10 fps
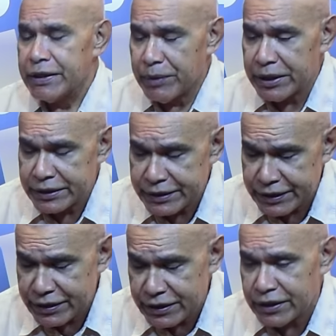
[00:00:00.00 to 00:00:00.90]
my
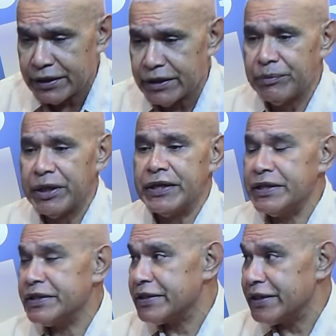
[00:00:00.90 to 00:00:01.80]
sister and my
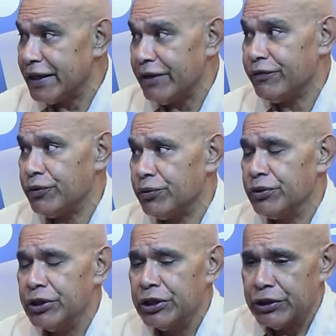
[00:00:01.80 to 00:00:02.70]
nieces and nephew,
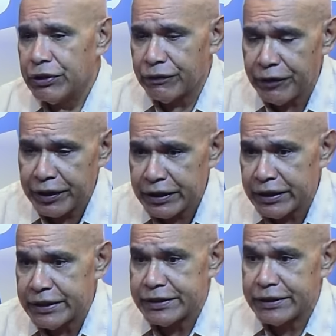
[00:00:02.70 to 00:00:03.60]
the fact
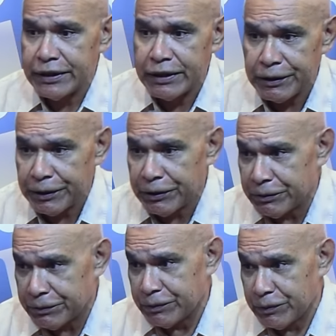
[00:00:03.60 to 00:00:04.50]
that they still, you
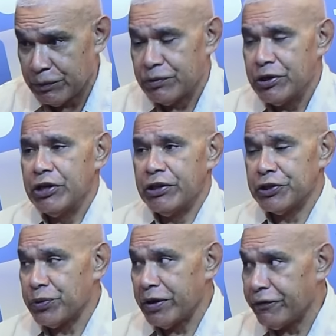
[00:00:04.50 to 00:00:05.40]
know,
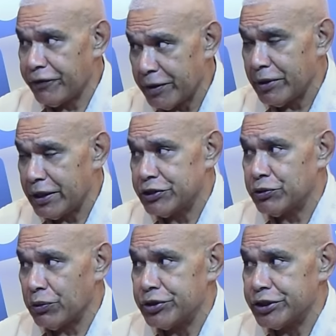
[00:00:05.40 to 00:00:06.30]
that's why family is
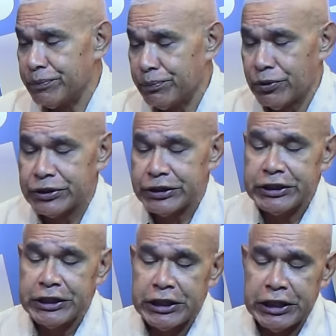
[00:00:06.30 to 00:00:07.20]
always important.
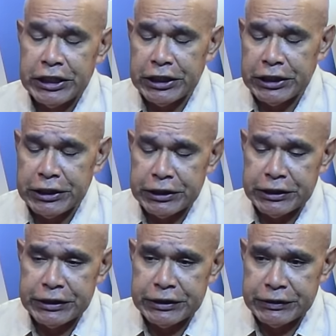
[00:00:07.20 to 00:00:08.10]

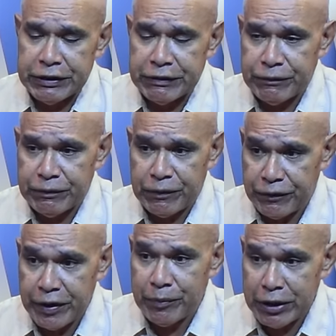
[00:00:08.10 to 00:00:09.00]
The
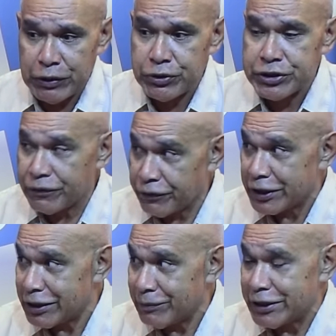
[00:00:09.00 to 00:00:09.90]
family who is the
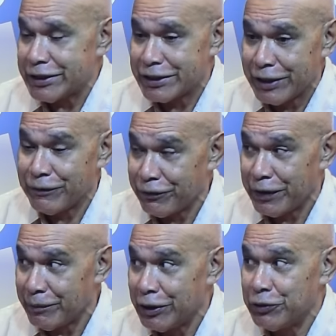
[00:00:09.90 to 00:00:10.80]
victim is the same
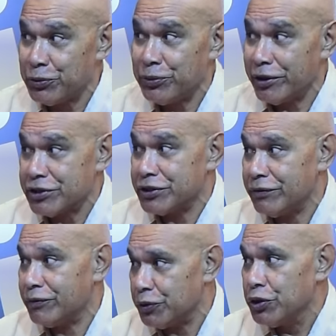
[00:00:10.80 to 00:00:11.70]
family who will
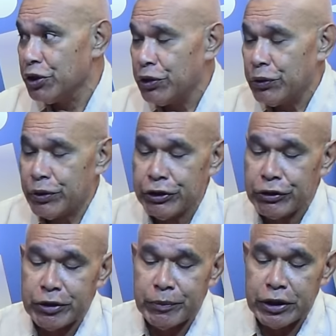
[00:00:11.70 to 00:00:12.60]
receive you when you
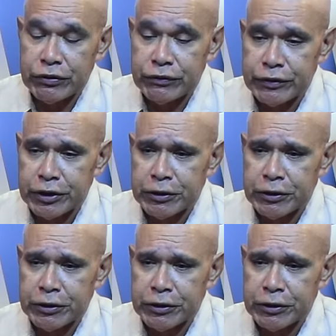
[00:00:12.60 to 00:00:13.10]
come out of